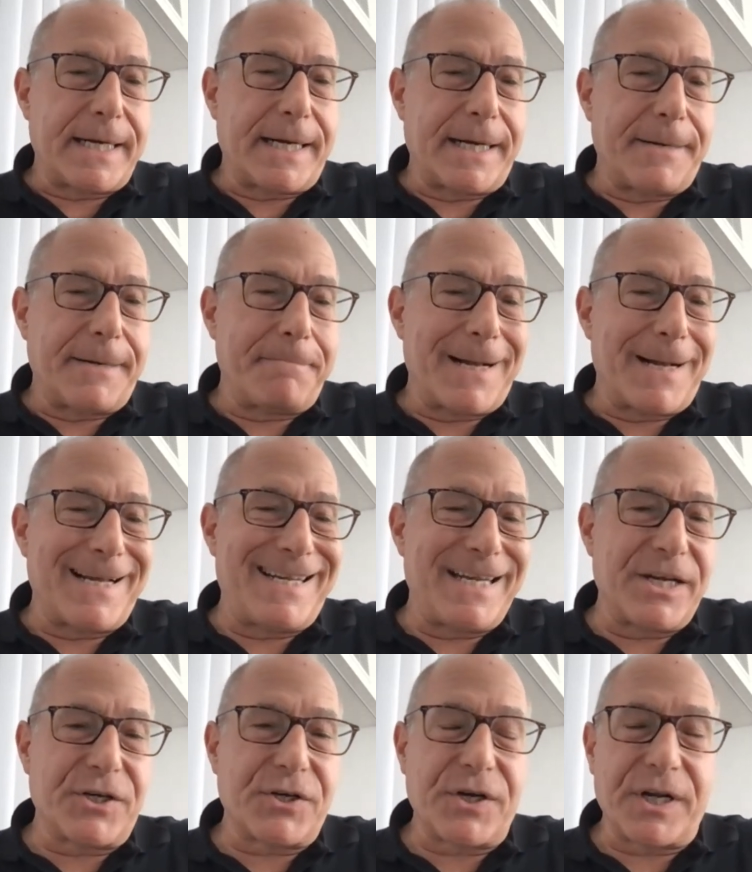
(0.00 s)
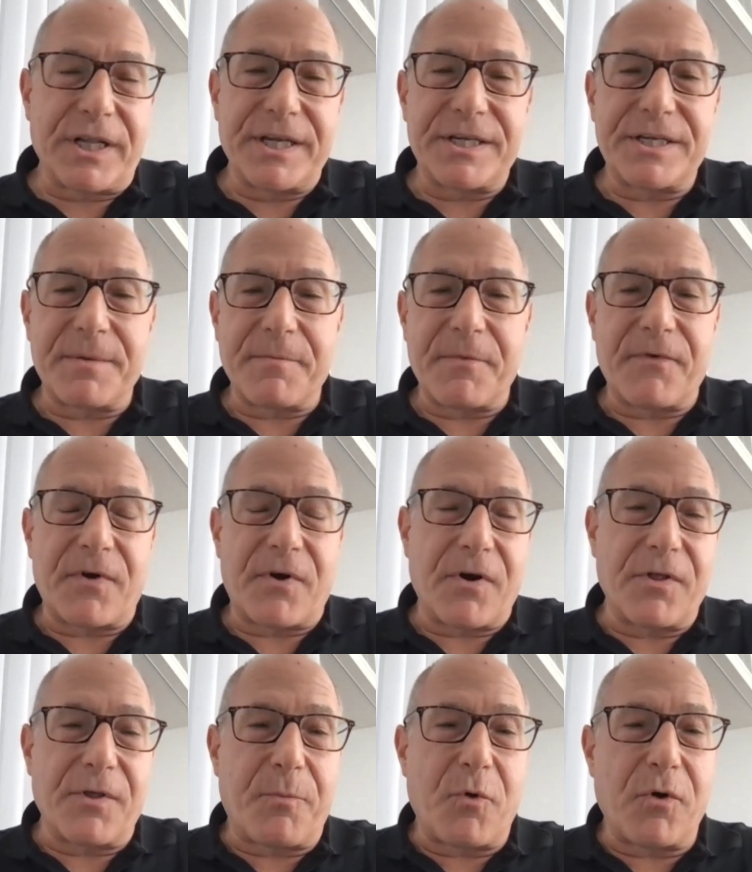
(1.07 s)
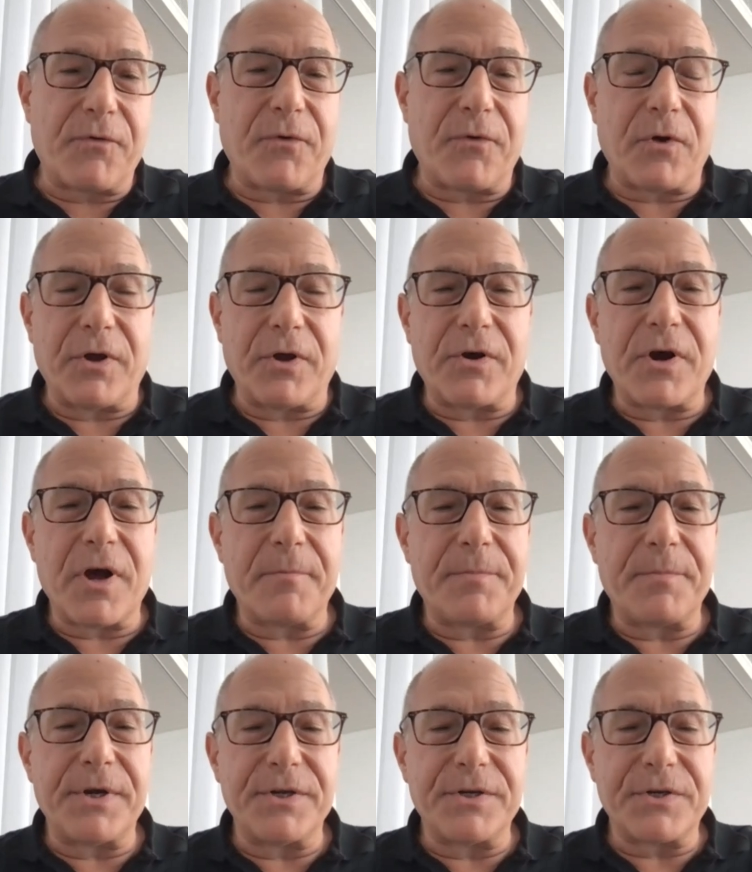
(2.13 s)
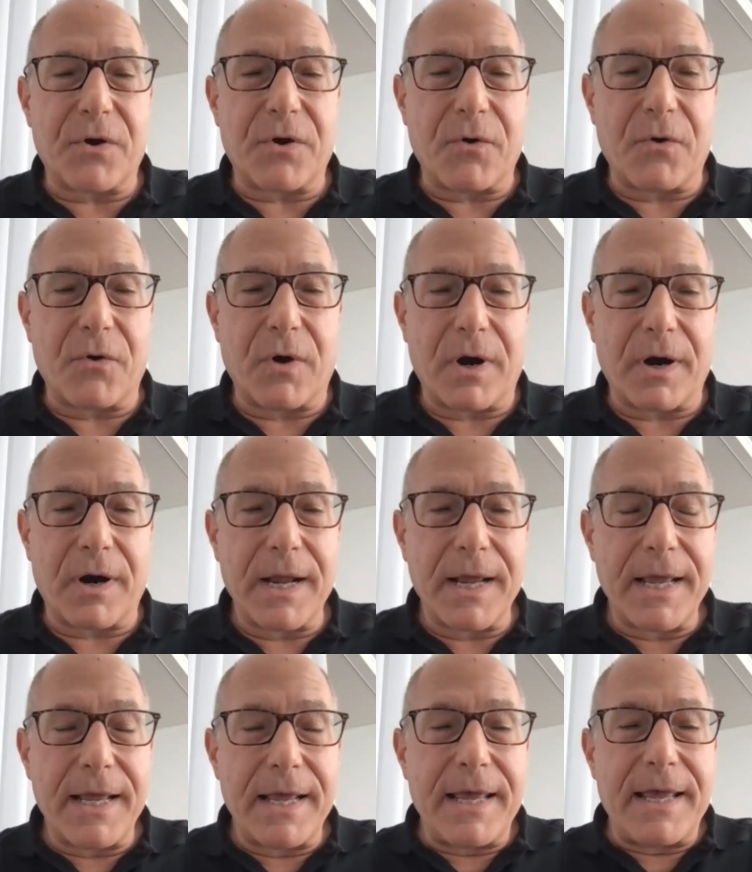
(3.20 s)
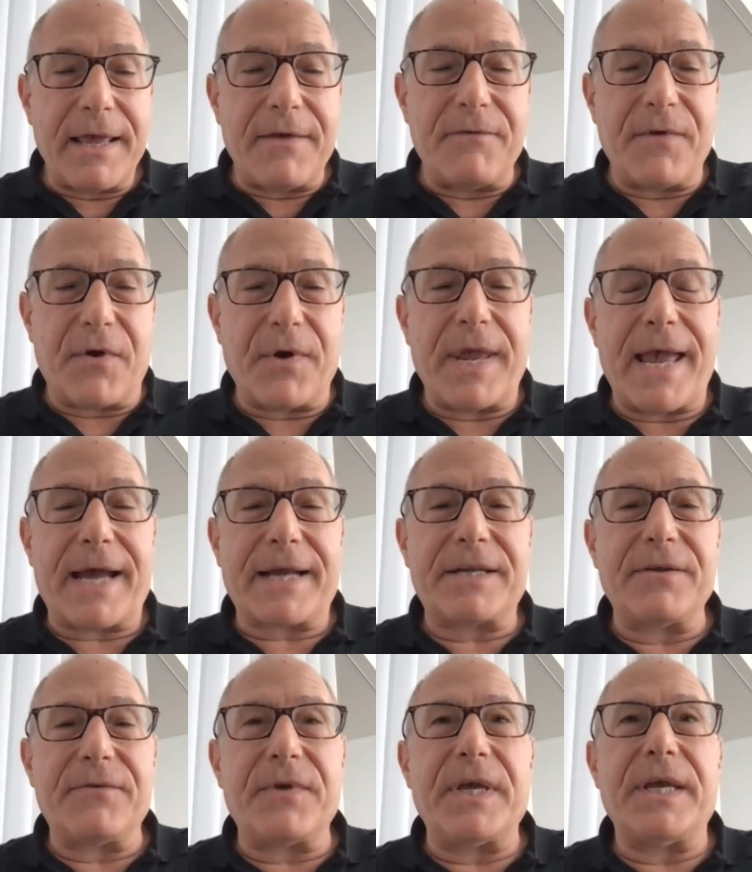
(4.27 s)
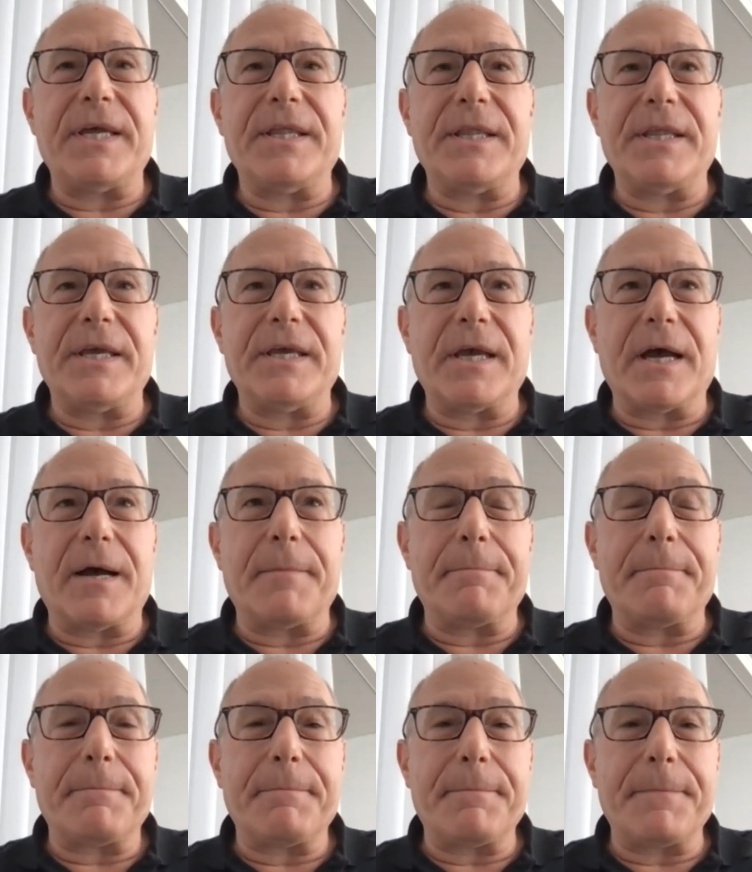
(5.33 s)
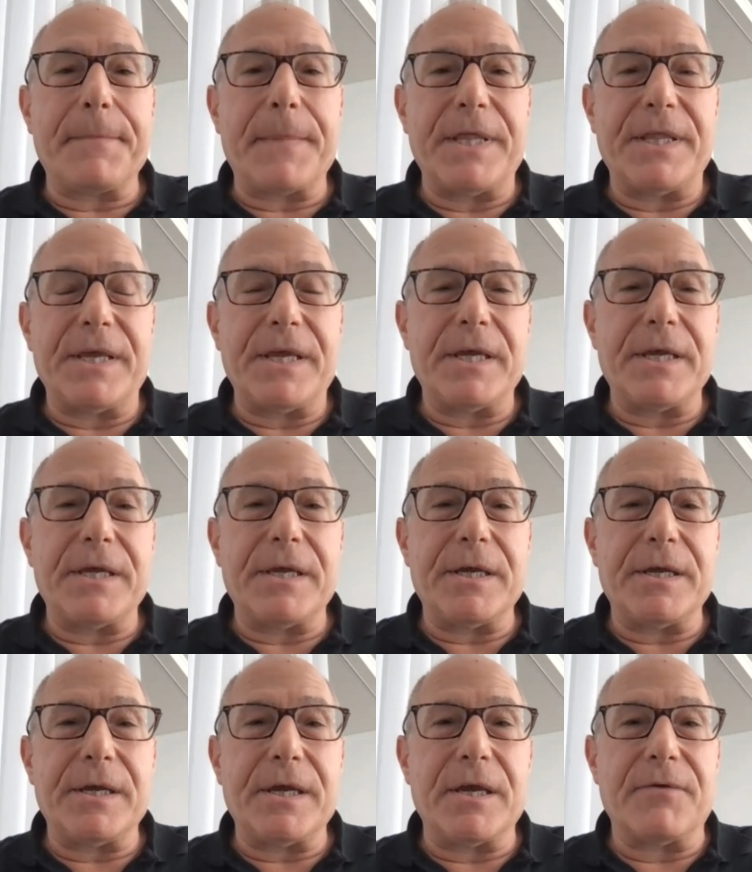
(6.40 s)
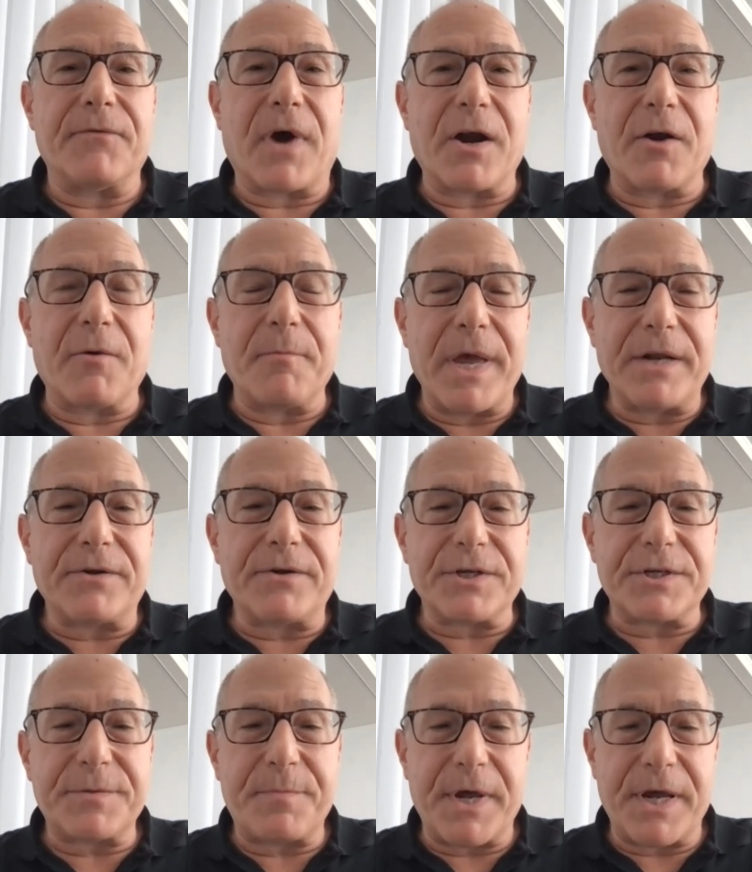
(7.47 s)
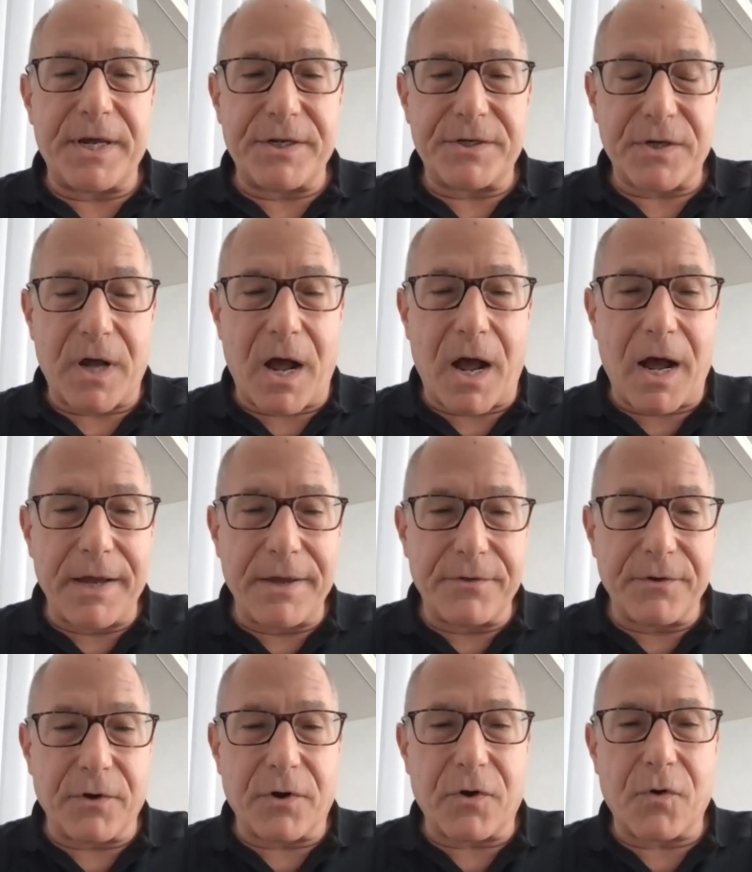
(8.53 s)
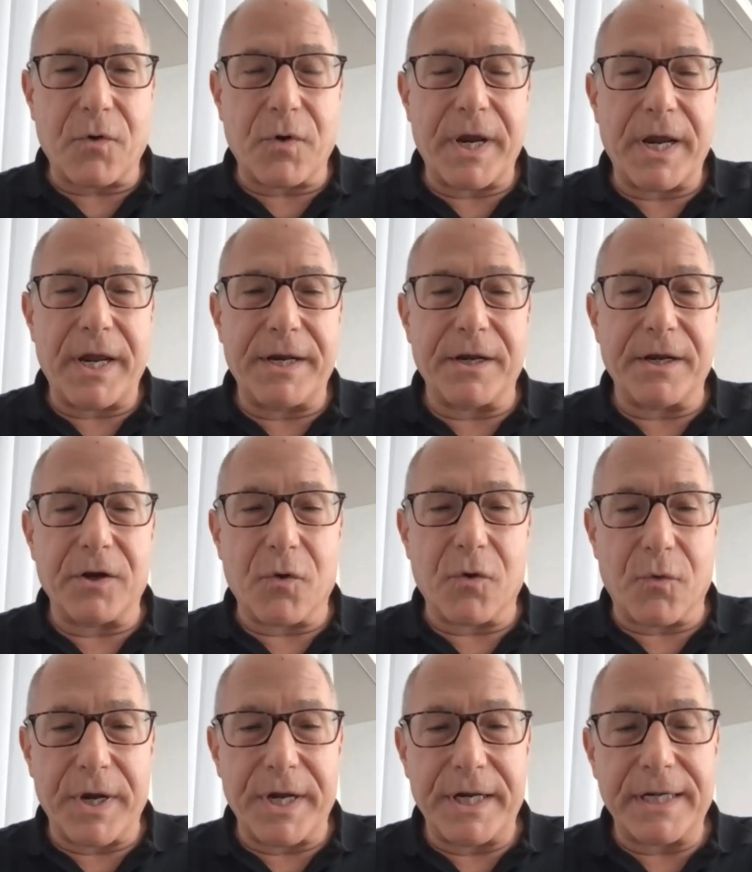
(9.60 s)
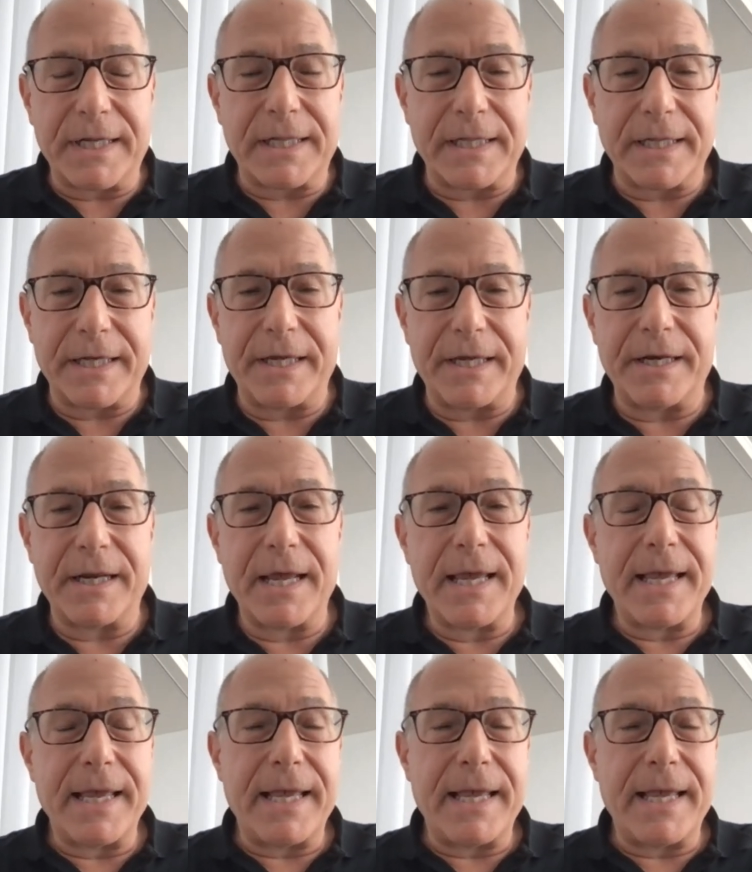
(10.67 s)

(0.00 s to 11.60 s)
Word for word: Um, additionally, some of our other portfolio companies are very active in the um, in the environmental space, either creating green, clean